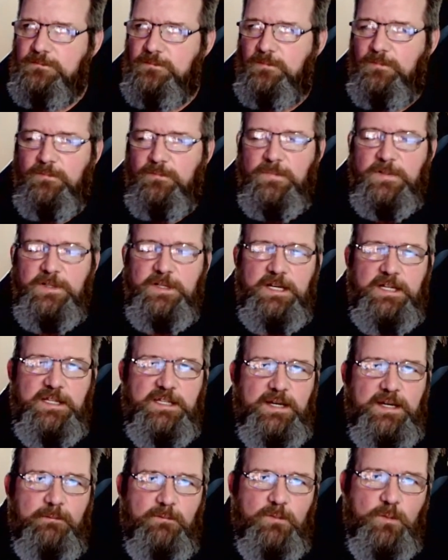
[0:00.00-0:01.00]
a million
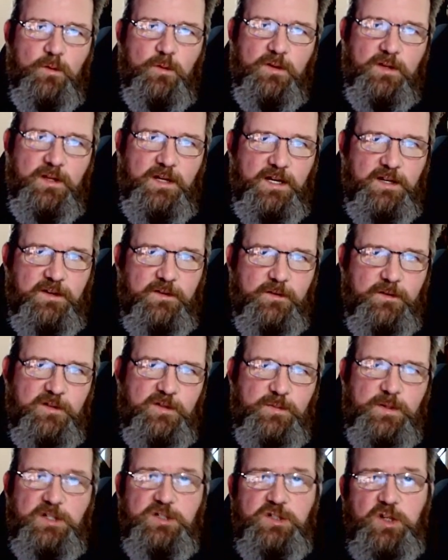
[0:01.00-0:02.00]
times more than I do,
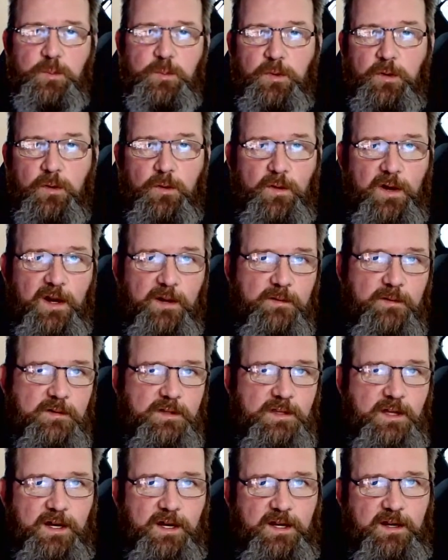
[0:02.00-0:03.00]
especially programming
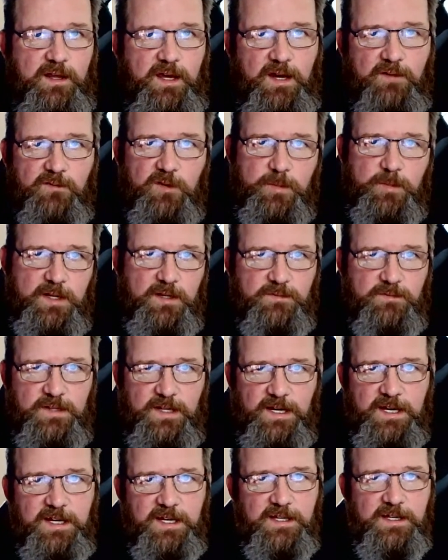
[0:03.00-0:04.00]
with iNav or
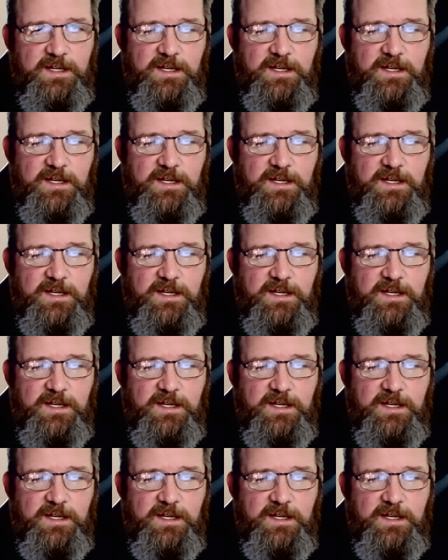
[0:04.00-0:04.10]
Betaflight.